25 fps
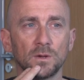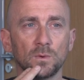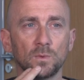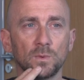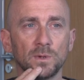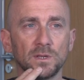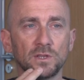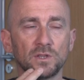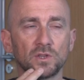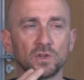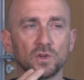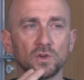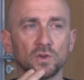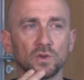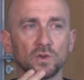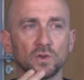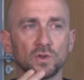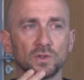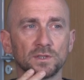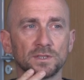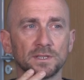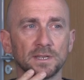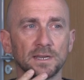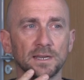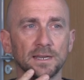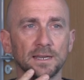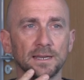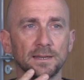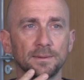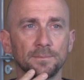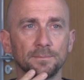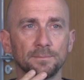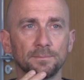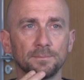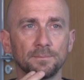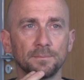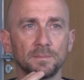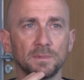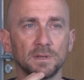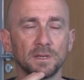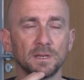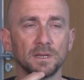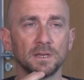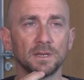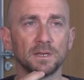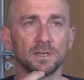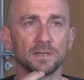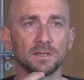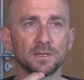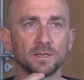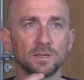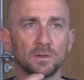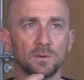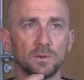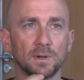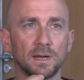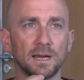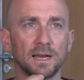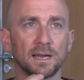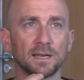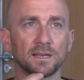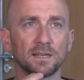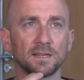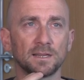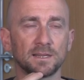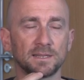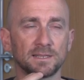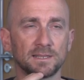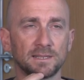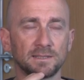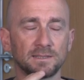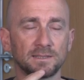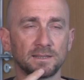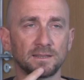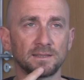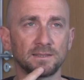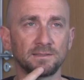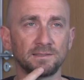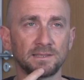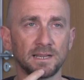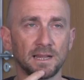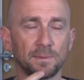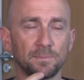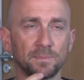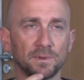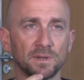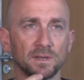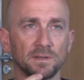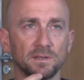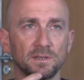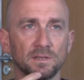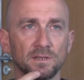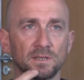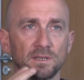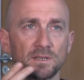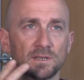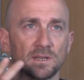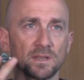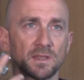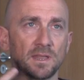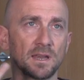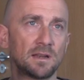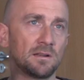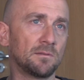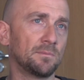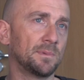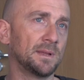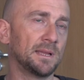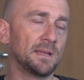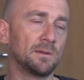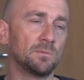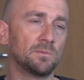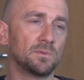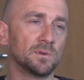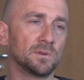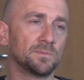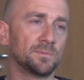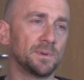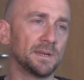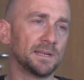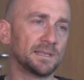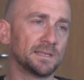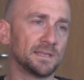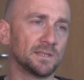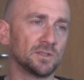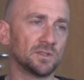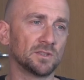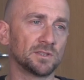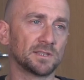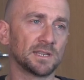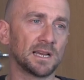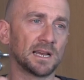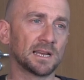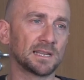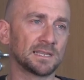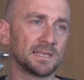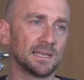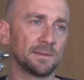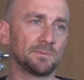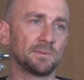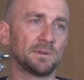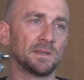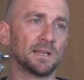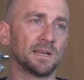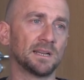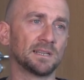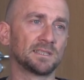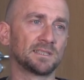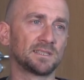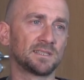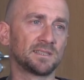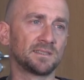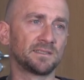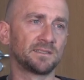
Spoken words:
We chose to acceptance therapy, which basically just accepting that